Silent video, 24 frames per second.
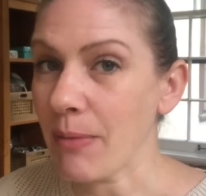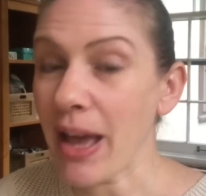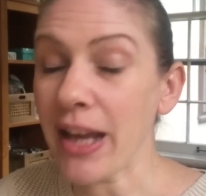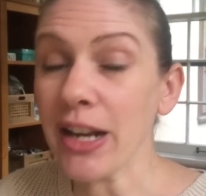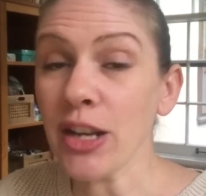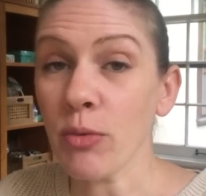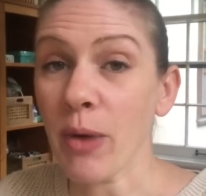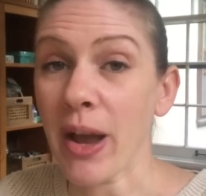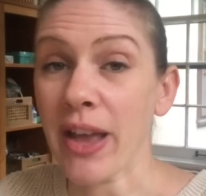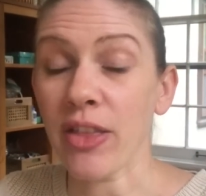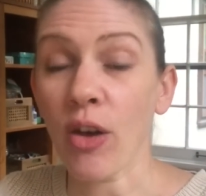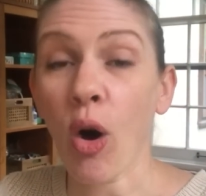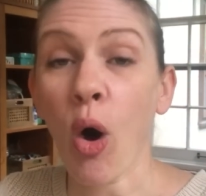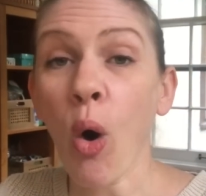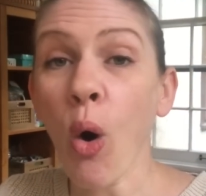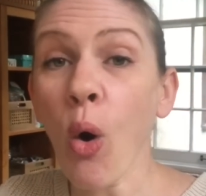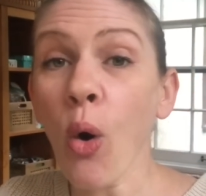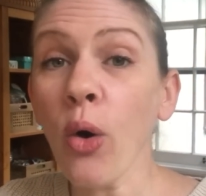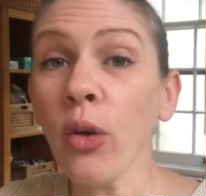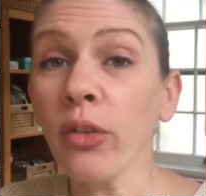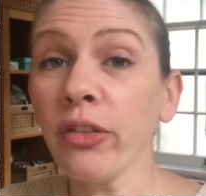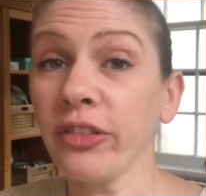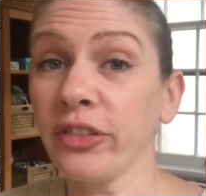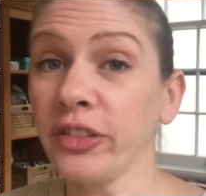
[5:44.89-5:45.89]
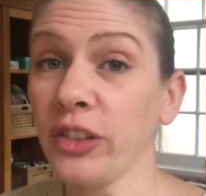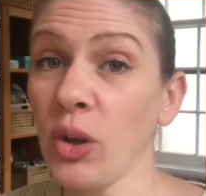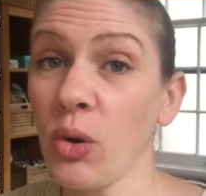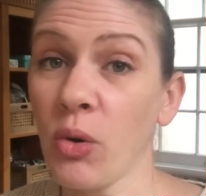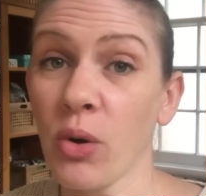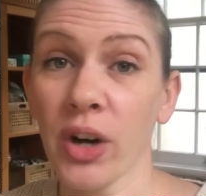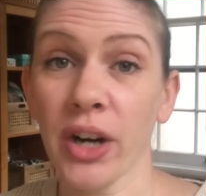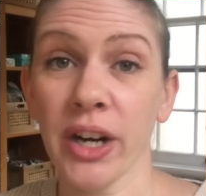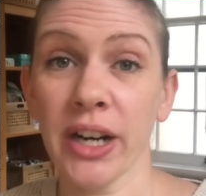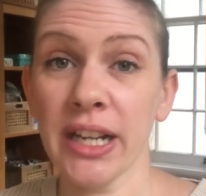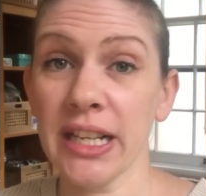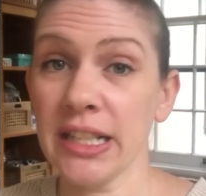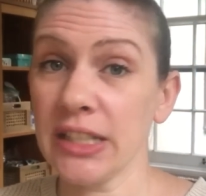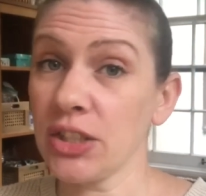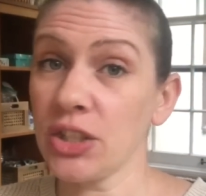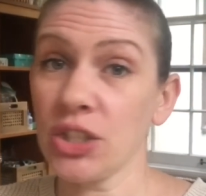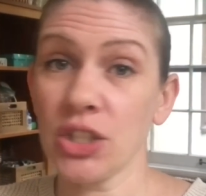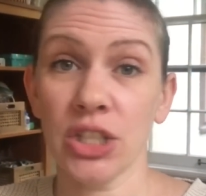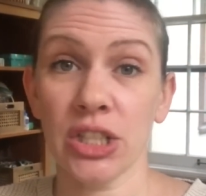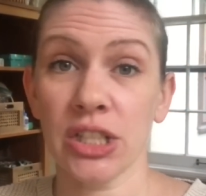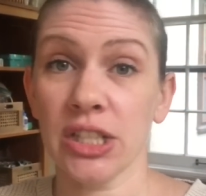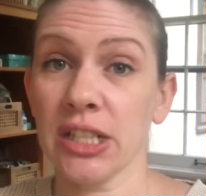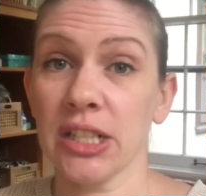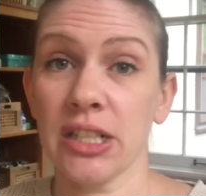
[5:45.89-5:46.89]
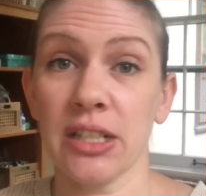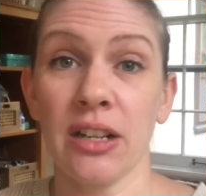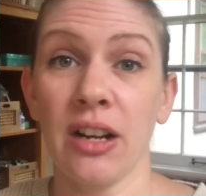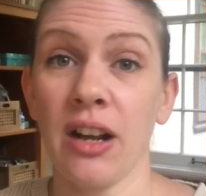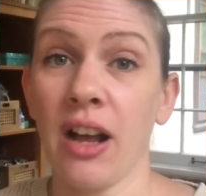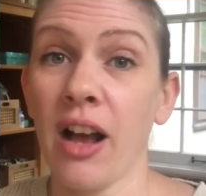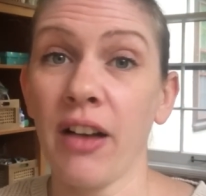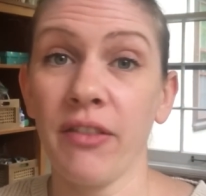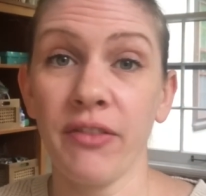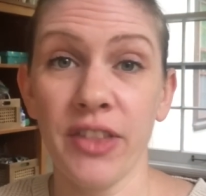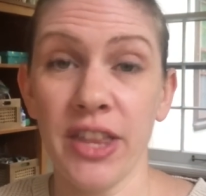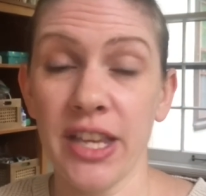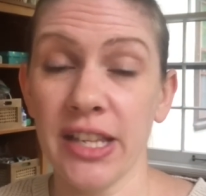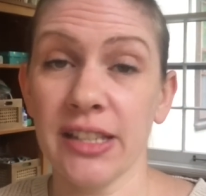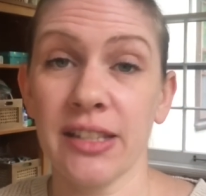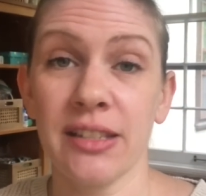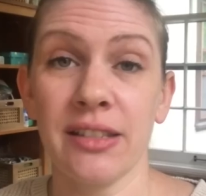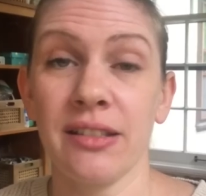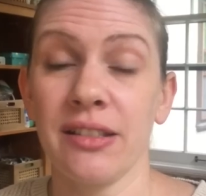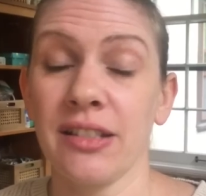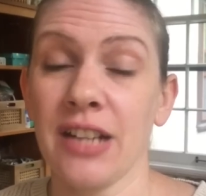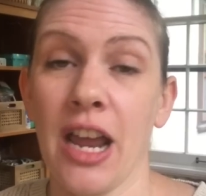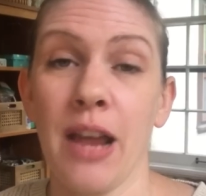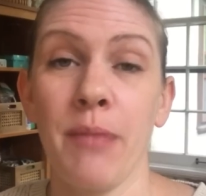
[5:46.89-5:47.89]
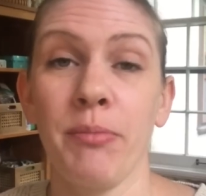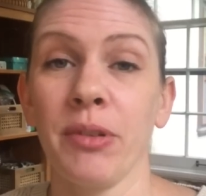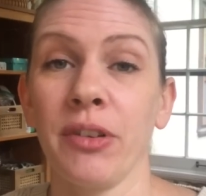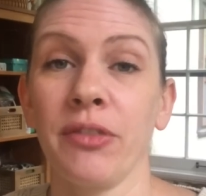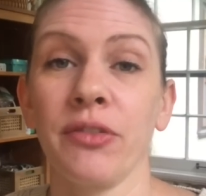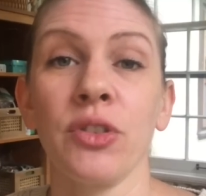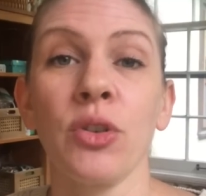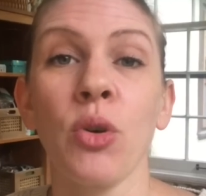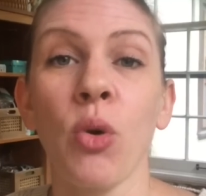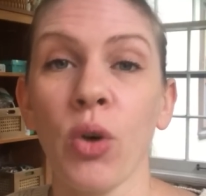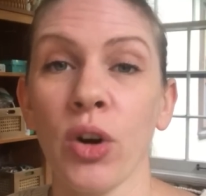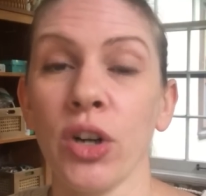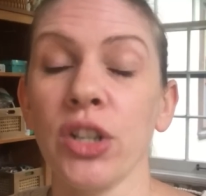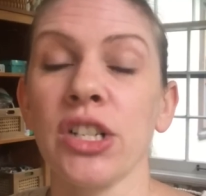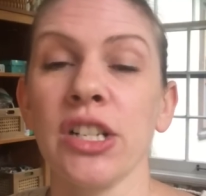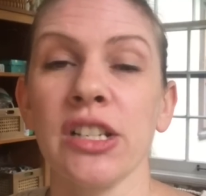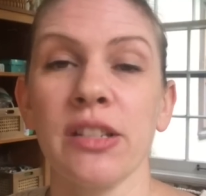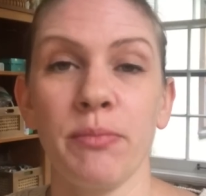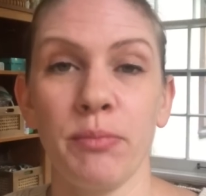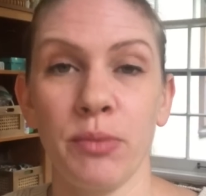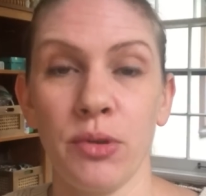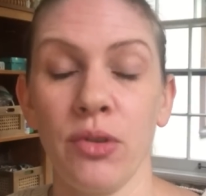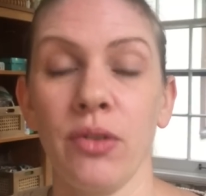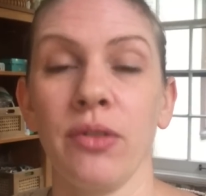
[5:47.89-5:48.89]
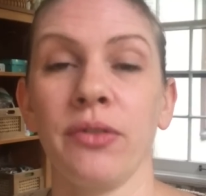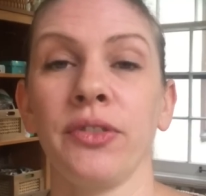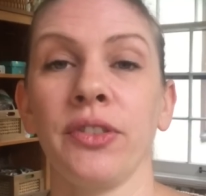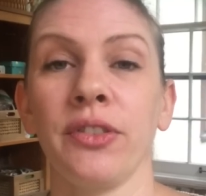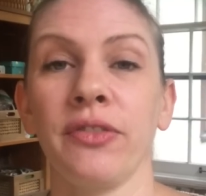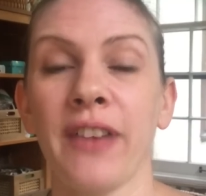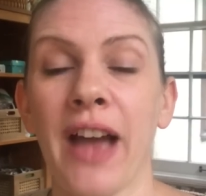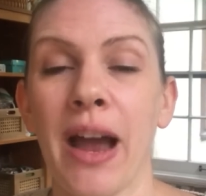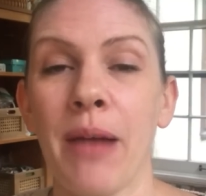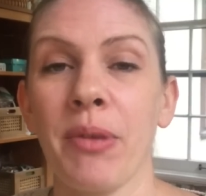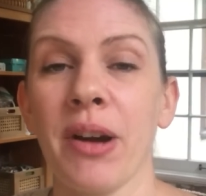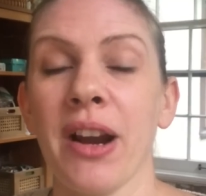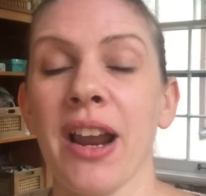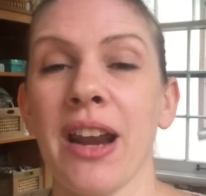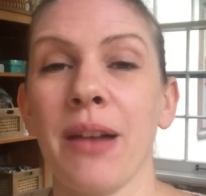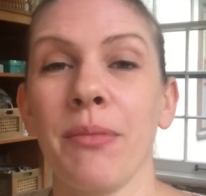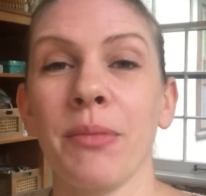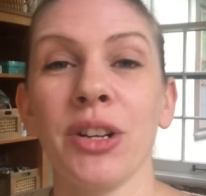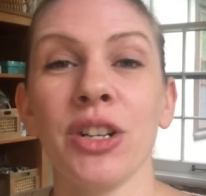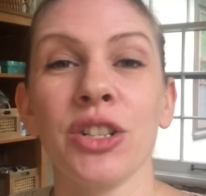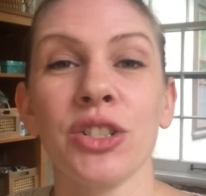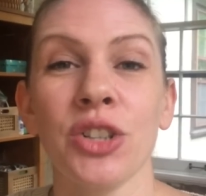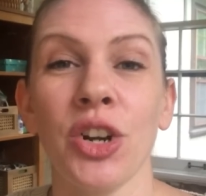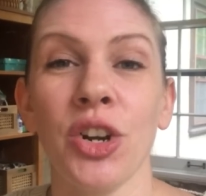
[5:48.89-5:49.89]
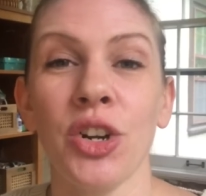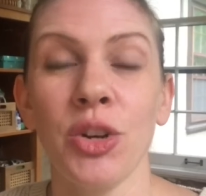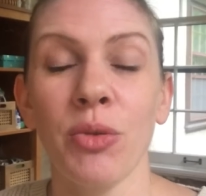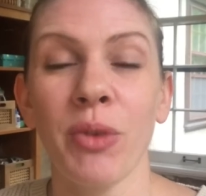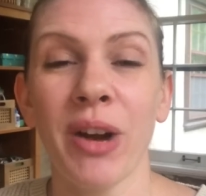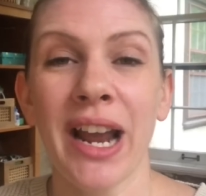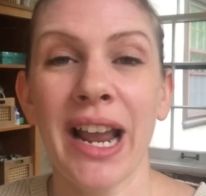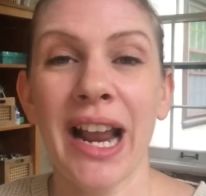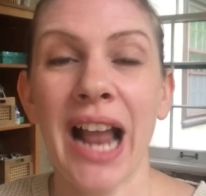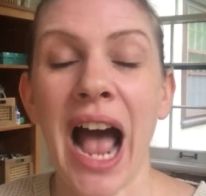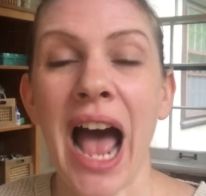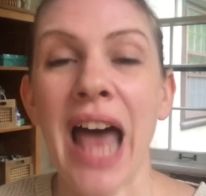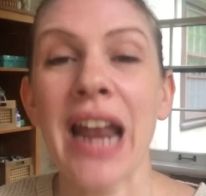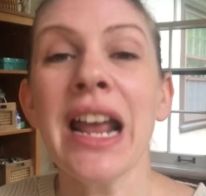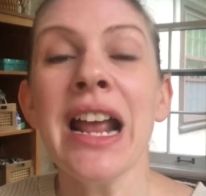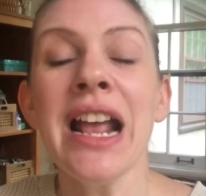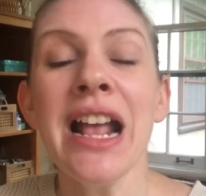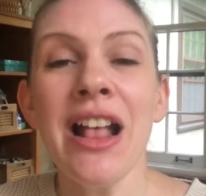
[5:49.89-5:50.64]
Anyway, the whole floor is just of this type of gorgeous, beautiful fabric, and I'm gonna show you what I got.